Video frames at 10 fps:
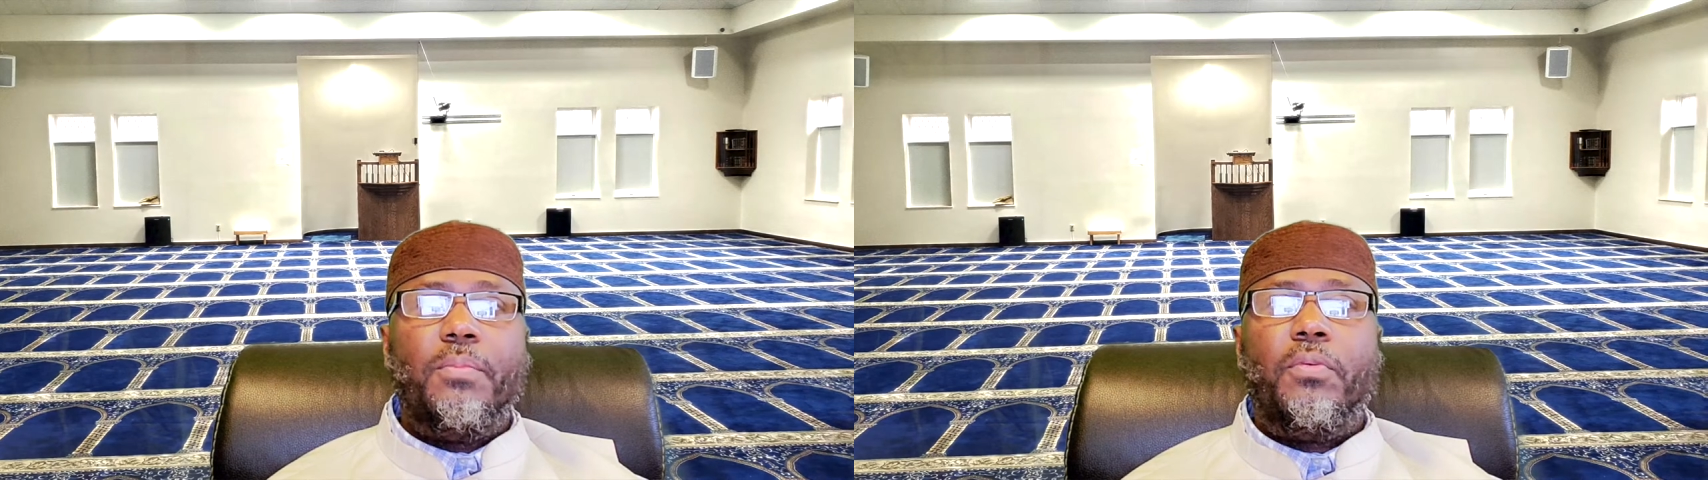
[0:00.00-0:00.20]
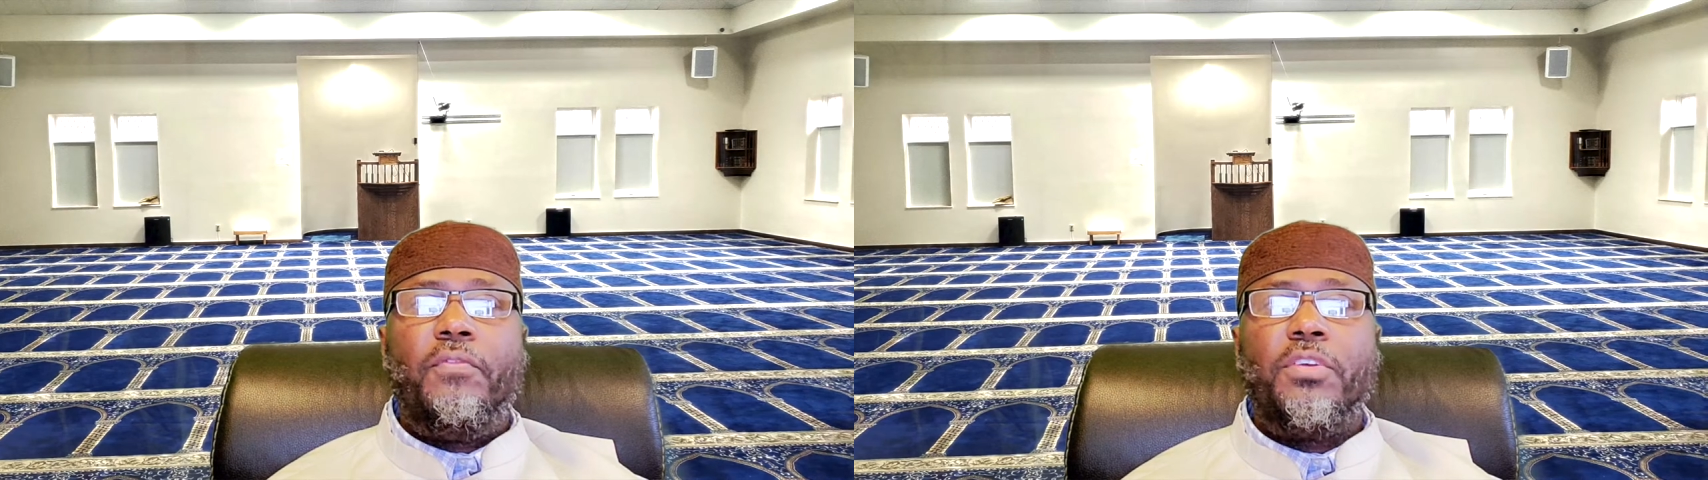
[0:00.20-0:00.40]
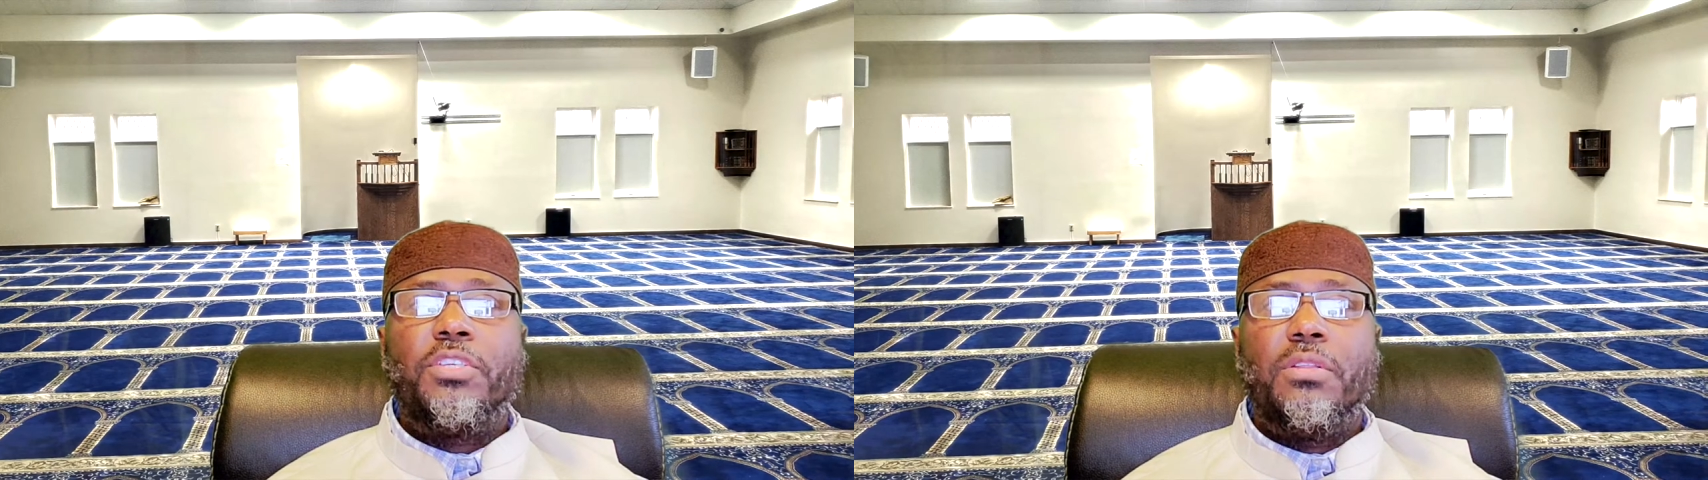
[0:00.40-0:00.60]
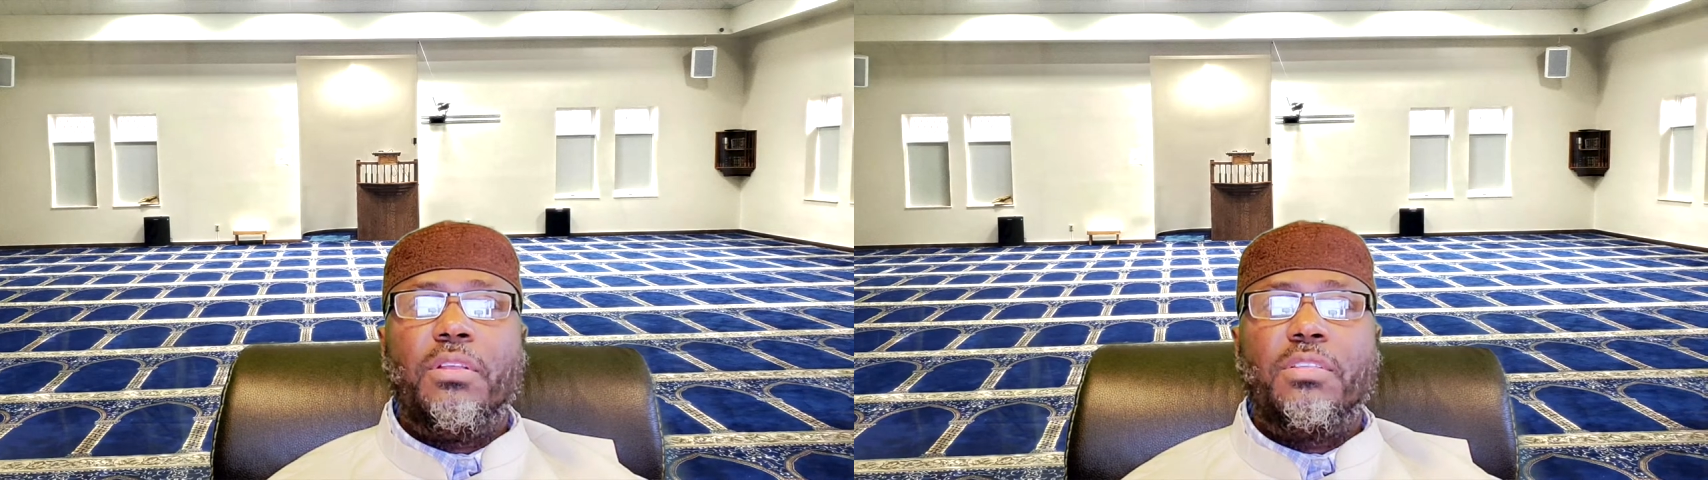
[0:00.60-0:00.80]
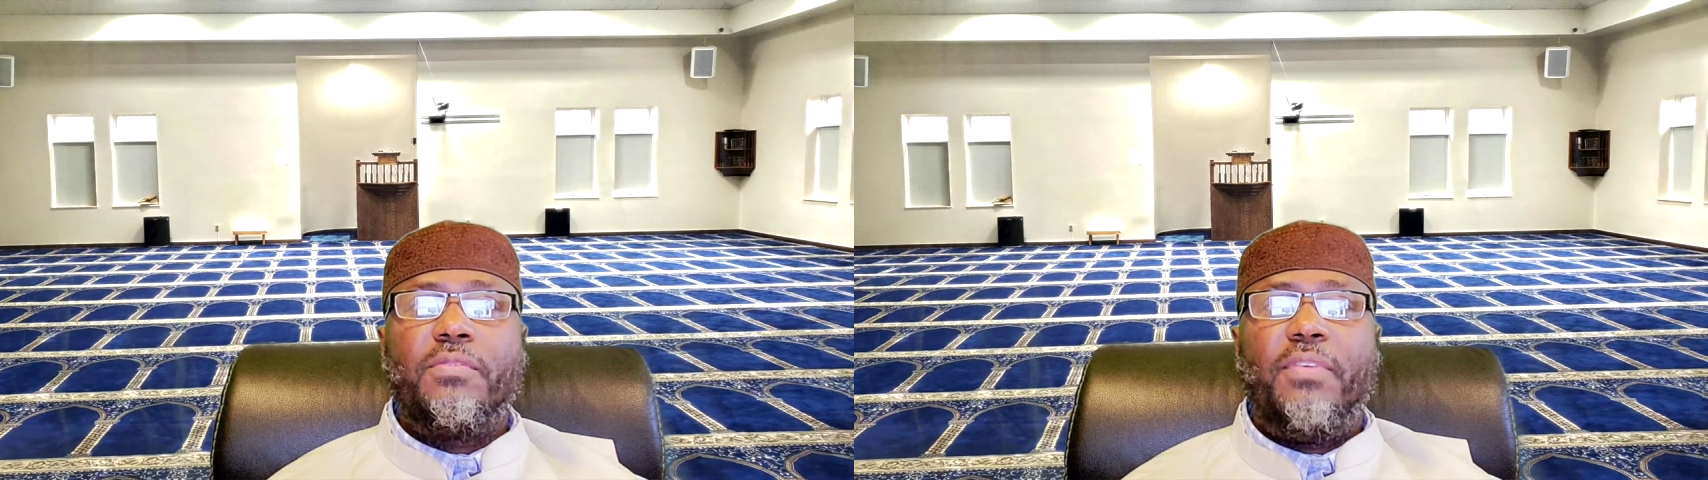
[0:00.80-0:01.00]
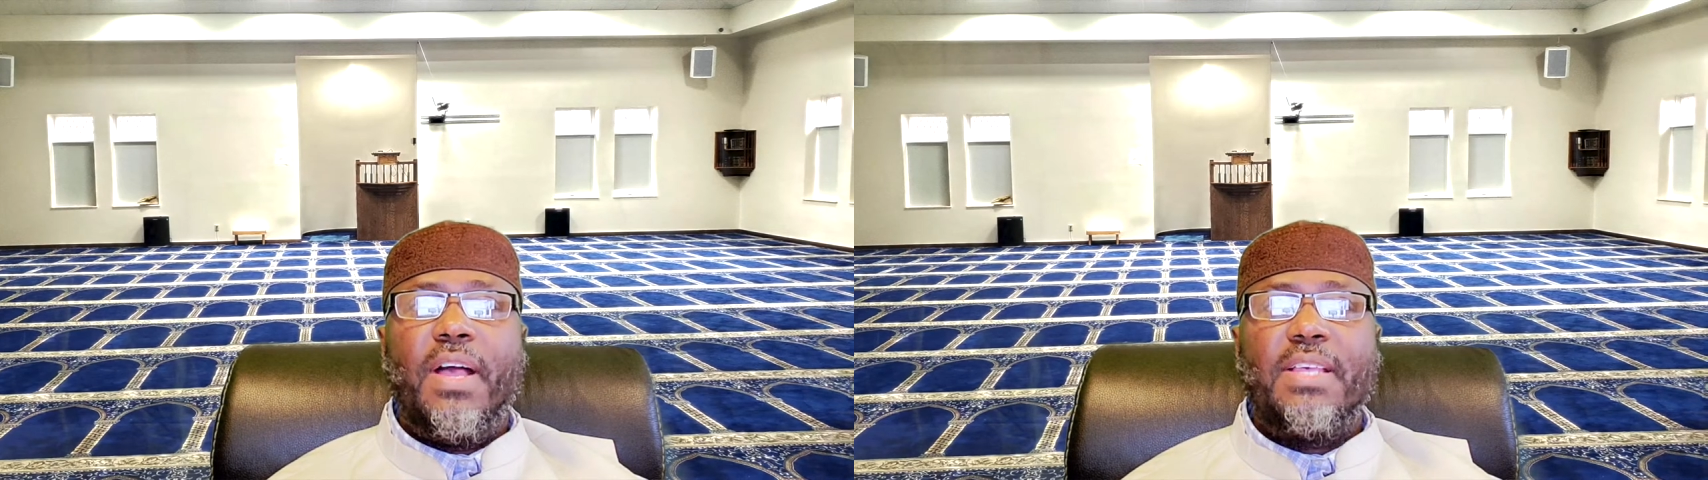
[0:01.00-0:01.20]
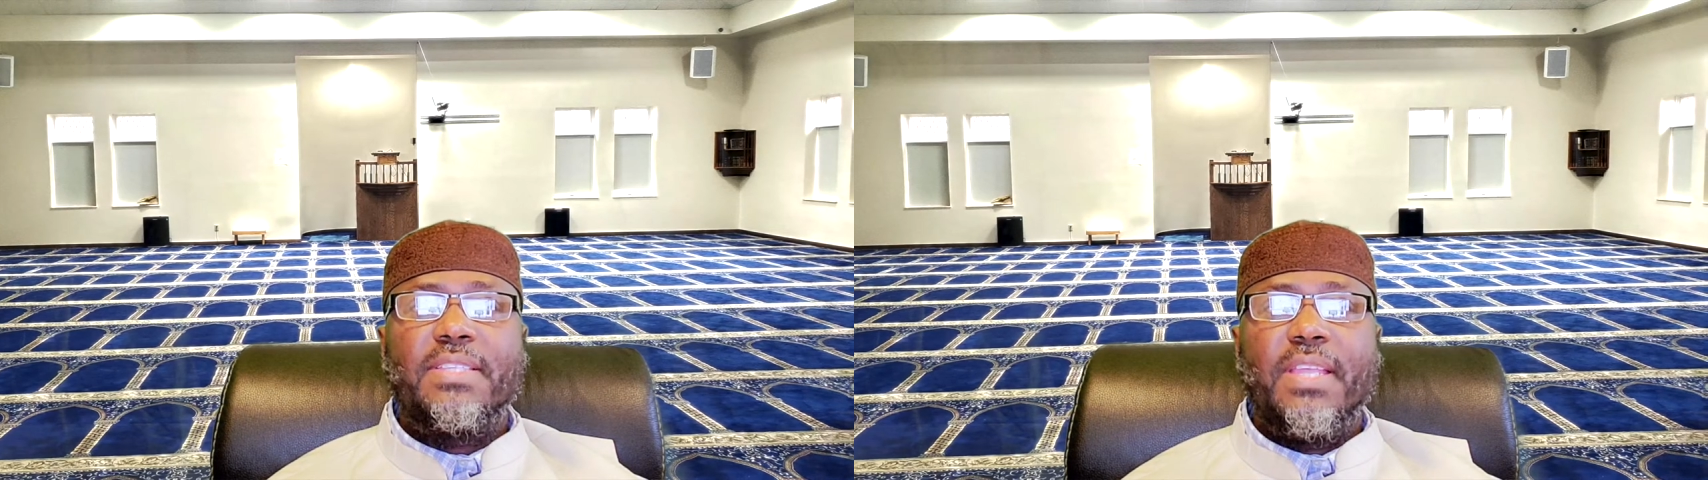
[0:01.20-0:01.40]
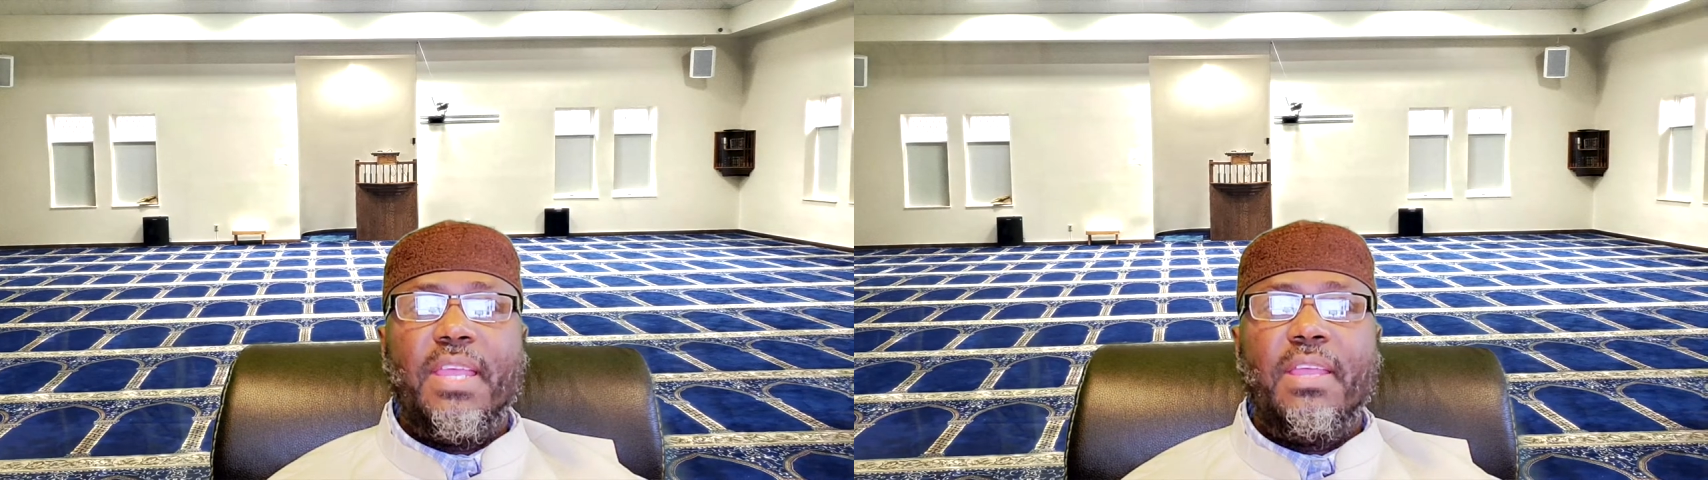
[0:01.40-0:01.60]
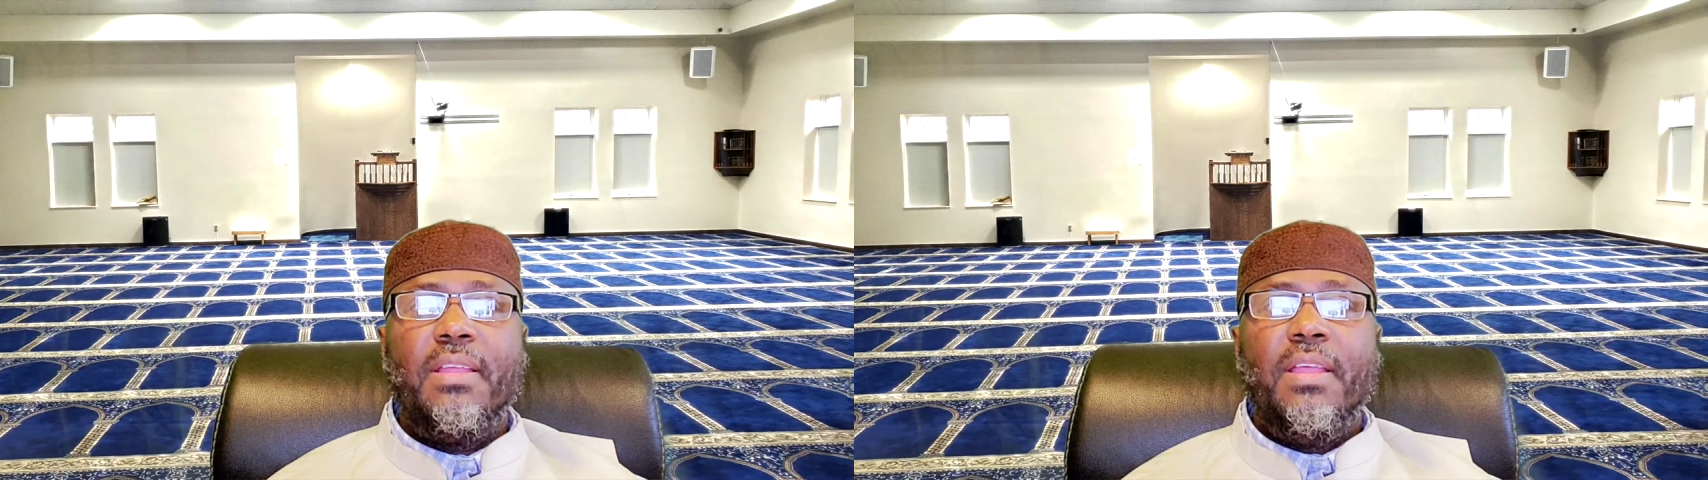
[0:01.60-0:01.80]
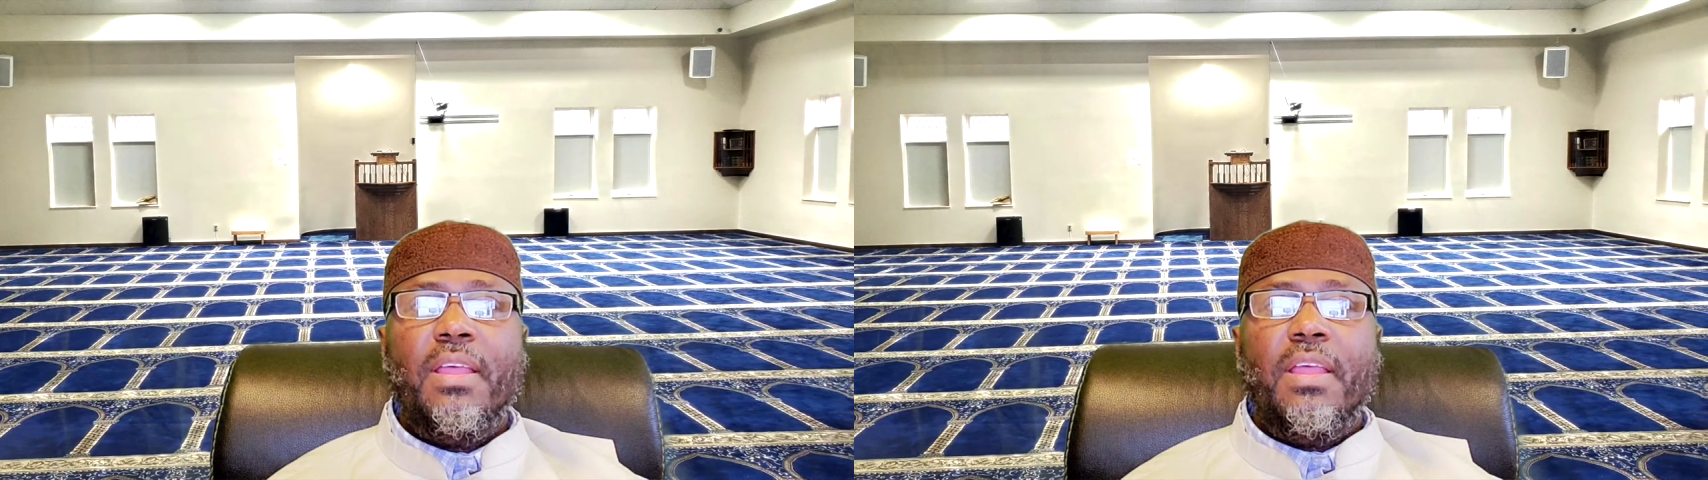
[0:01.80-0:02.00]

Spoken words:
professional's fasting,